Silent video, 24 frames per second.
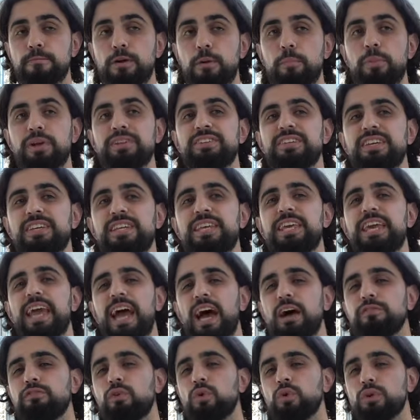But did he
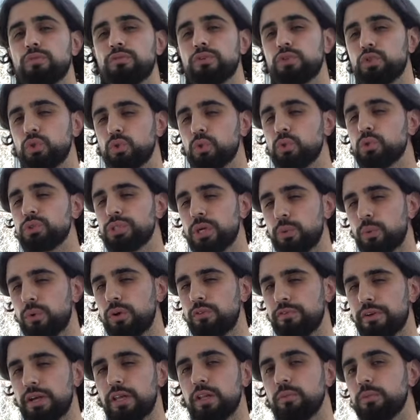have all of the tools that were
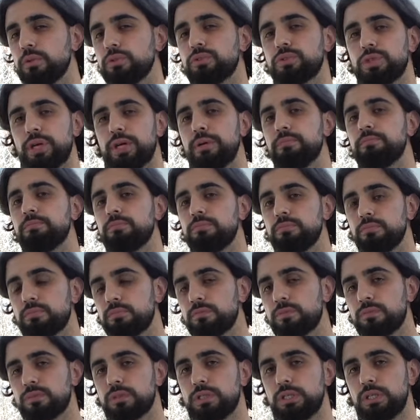available to him?
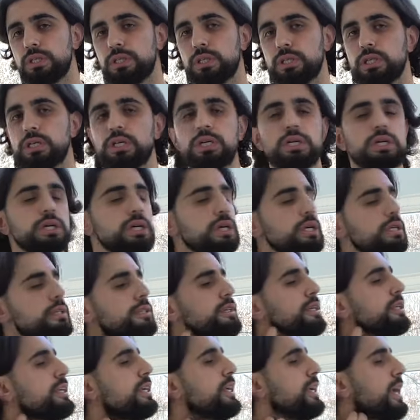
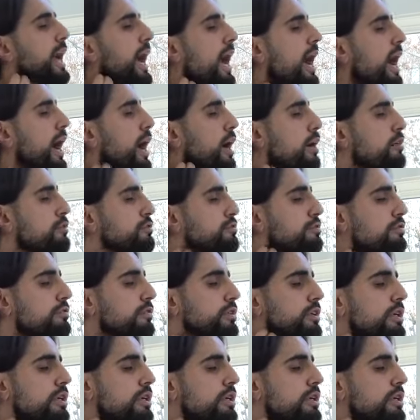Did he have